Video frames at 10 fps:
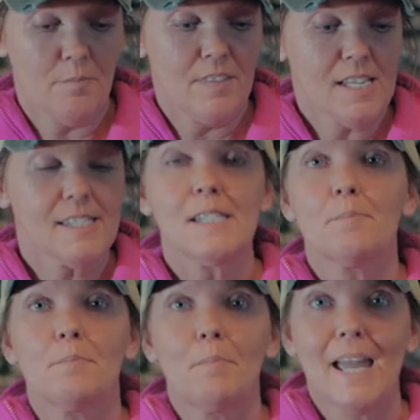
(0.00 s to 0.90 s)
This is
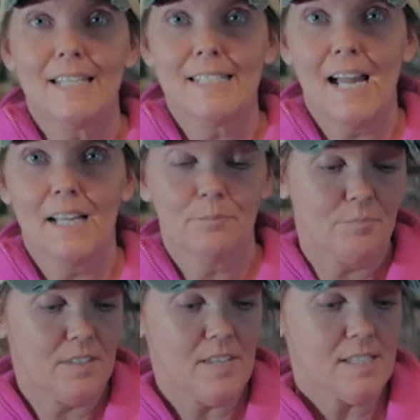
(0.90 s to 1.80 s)
betadine.
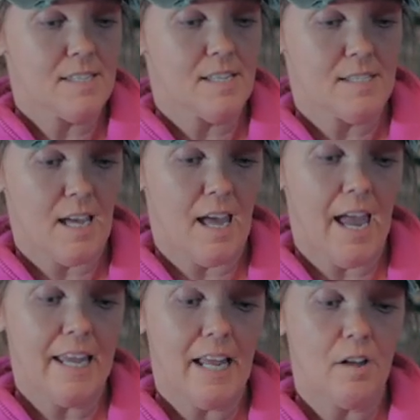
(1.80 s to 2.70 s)
This is an
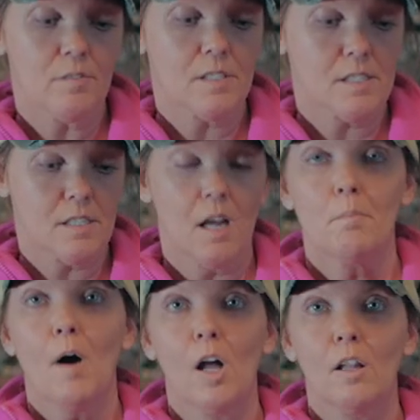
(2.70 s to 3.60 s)
8-ounce
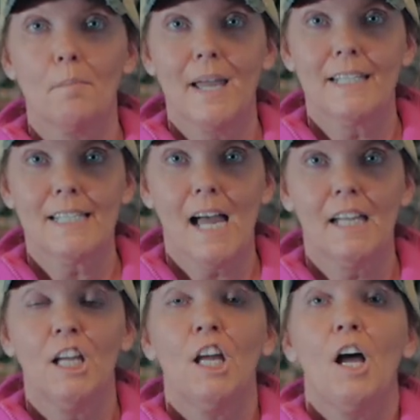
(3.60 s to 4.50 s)
bottle of betadine.